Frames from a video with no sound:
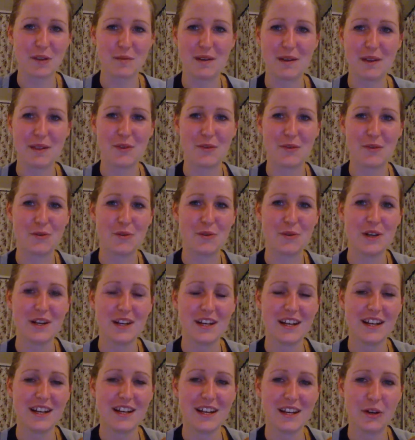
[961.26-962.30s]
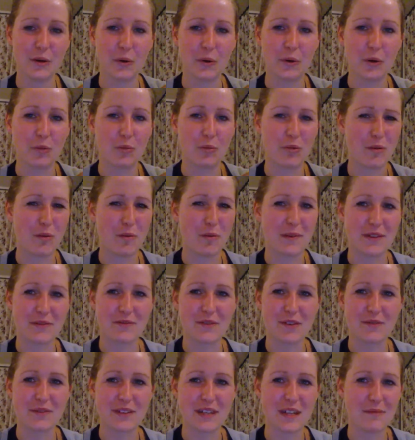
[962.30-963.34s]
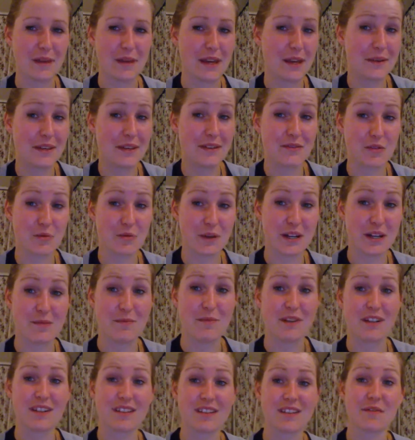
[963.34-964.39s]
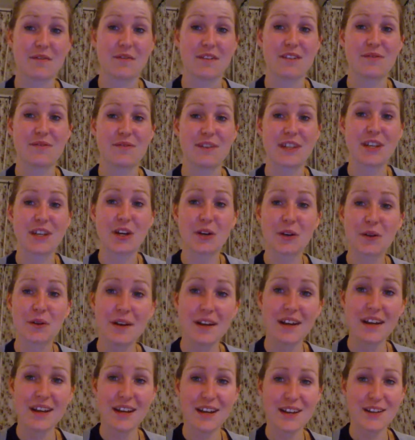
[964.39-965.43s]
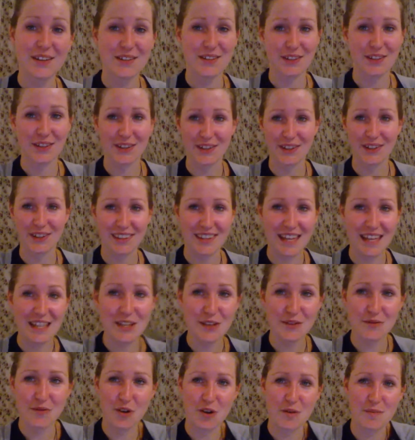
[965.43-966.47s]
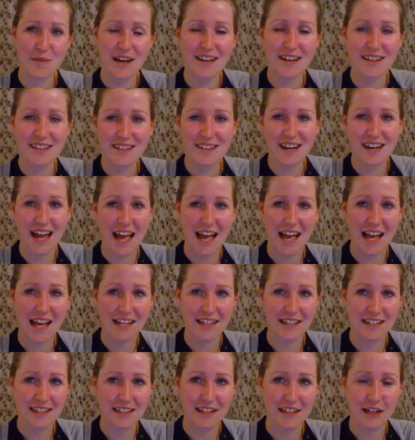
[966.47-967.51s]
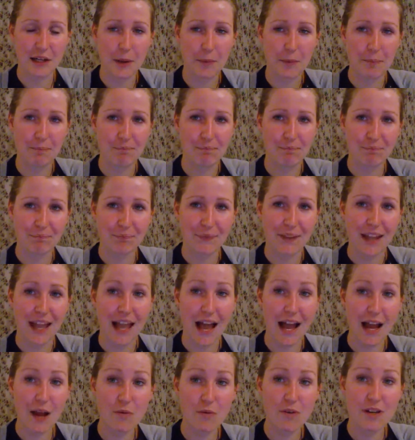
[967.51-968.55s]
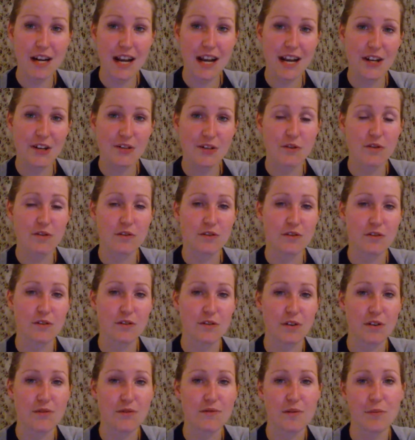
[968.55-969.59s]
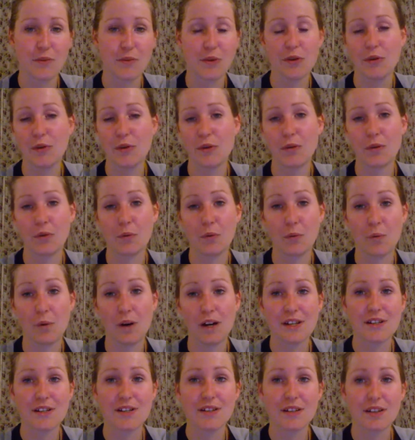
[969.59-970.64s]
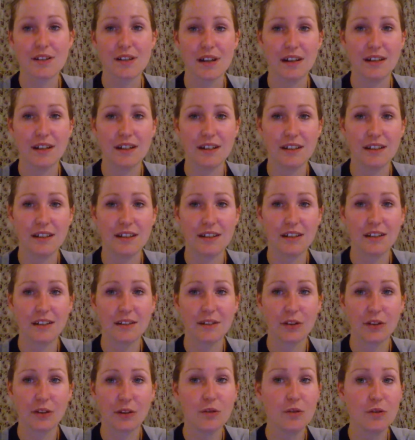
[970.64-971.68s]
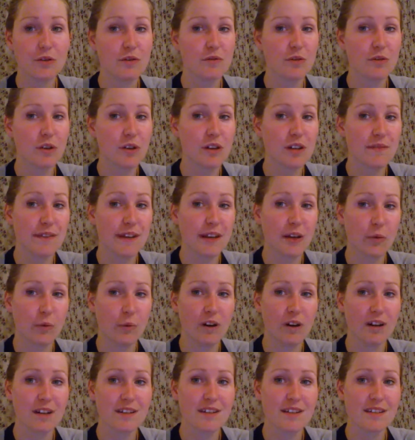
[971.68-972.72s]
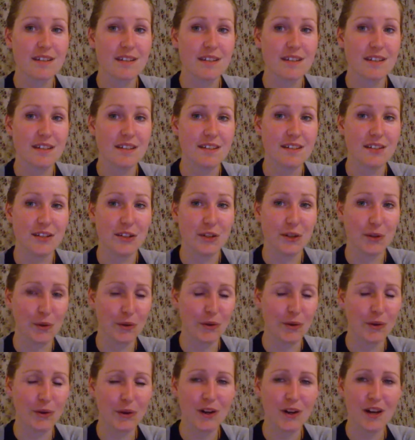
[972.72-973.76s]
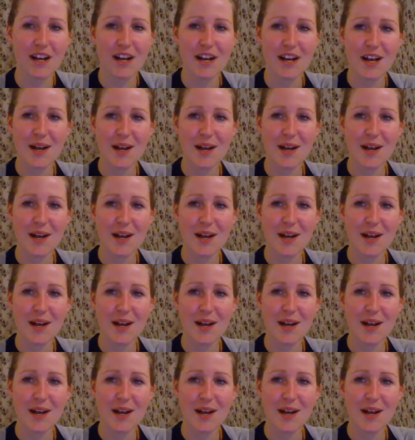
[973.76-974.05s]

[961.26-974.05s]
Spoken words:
with me through all probably 15, maybe even 20 minutes of this video. So thank you very much, and I would like to know from you what you do for a living. What is your